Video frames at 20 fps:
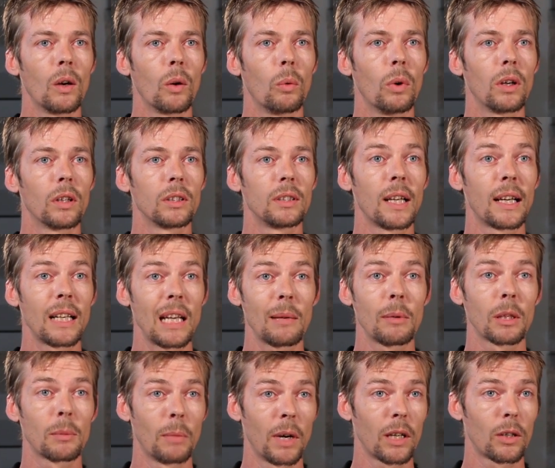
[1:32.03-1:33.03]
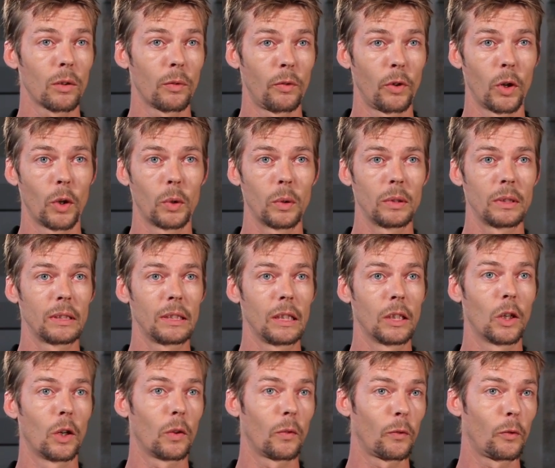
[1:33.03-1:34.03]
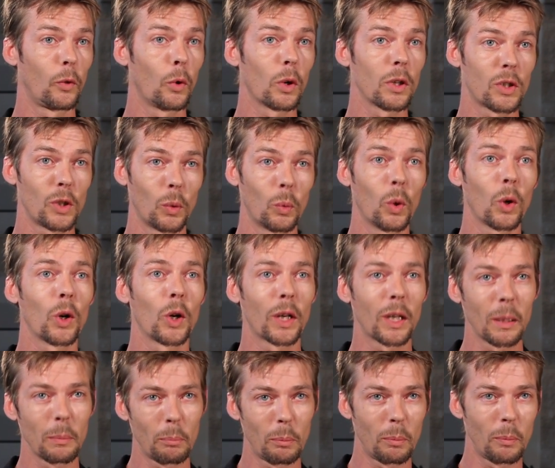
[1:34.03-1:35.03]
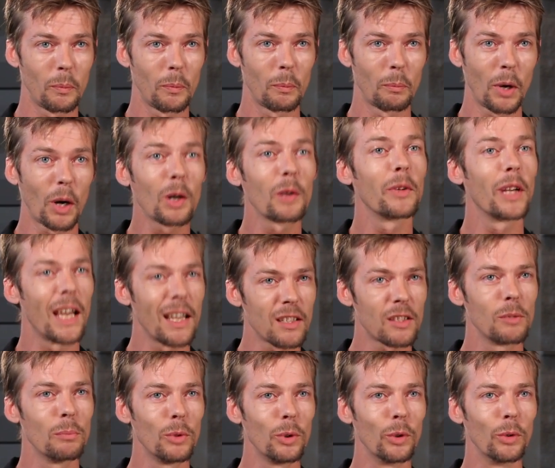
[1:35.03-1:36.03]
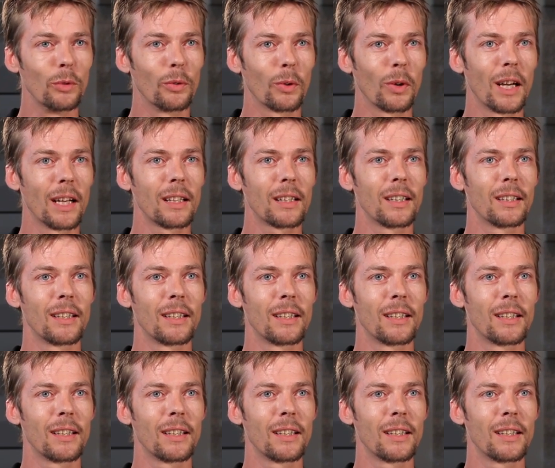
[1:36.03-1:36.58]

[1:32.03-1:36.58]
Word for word: Well, a dynamic microphone, you know, for it to work, part of it has to move, right?